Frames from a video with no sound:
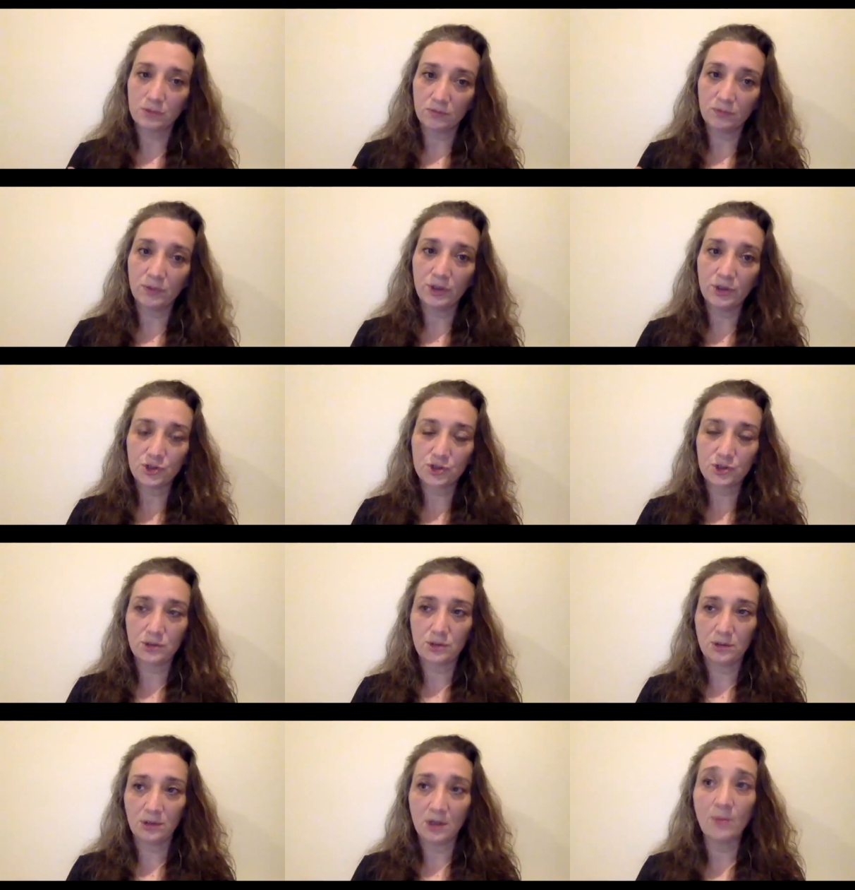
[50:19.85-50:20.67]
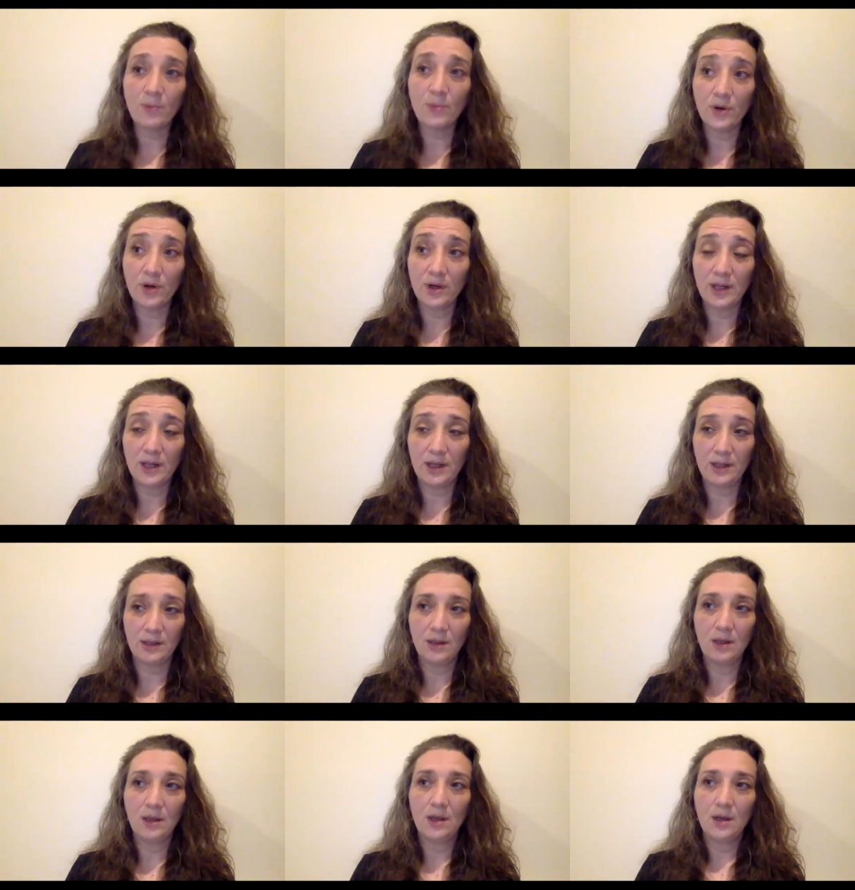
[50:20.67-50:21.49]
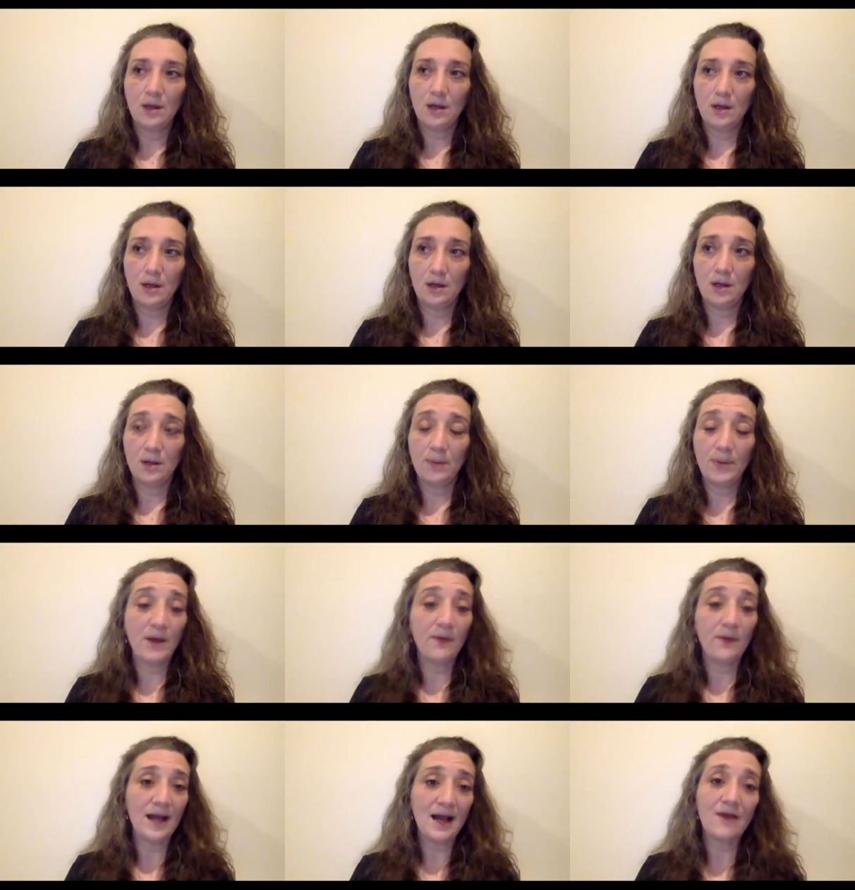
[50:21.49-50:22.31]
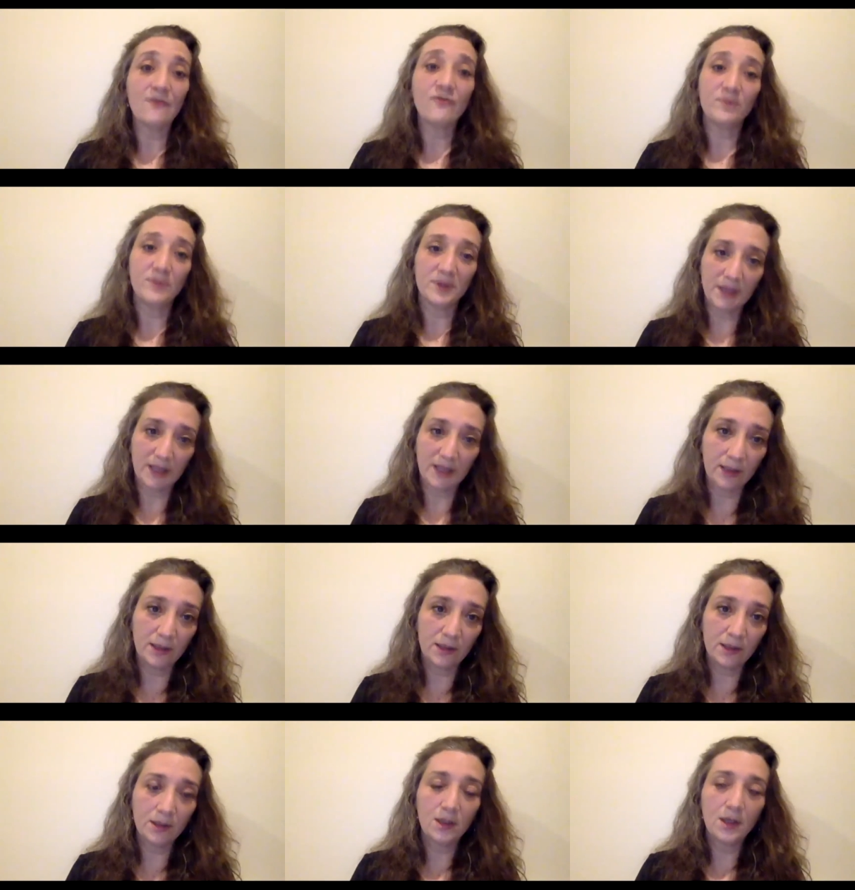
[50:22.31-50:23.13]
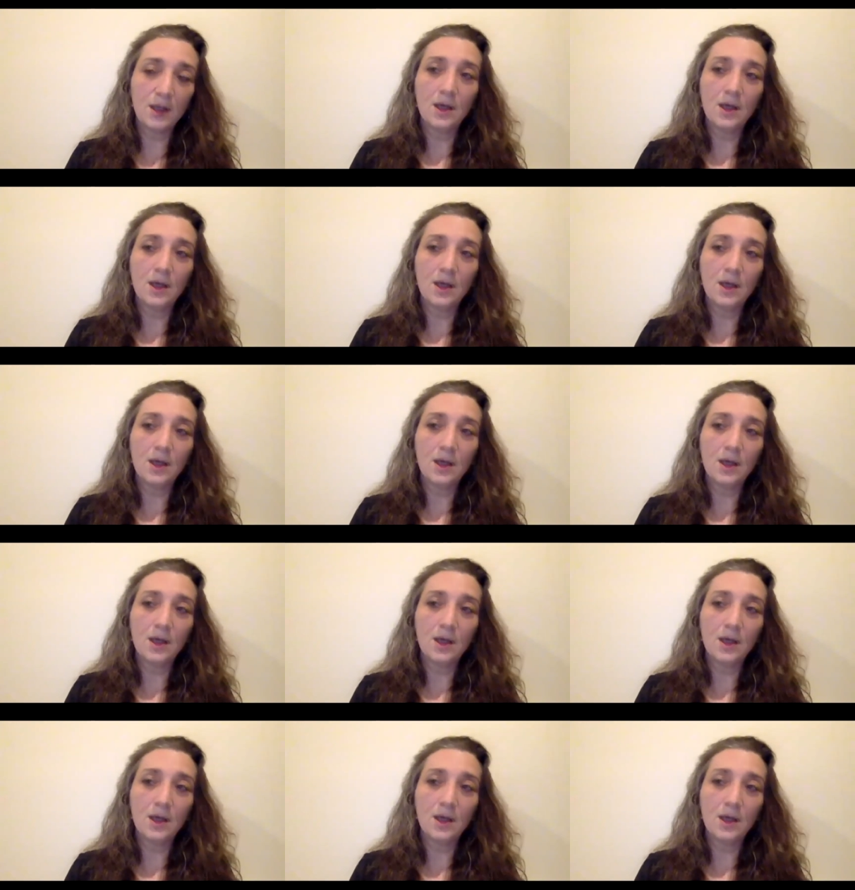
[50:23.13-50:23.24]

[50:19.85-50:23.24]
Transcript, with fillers: which numbered in about half a million,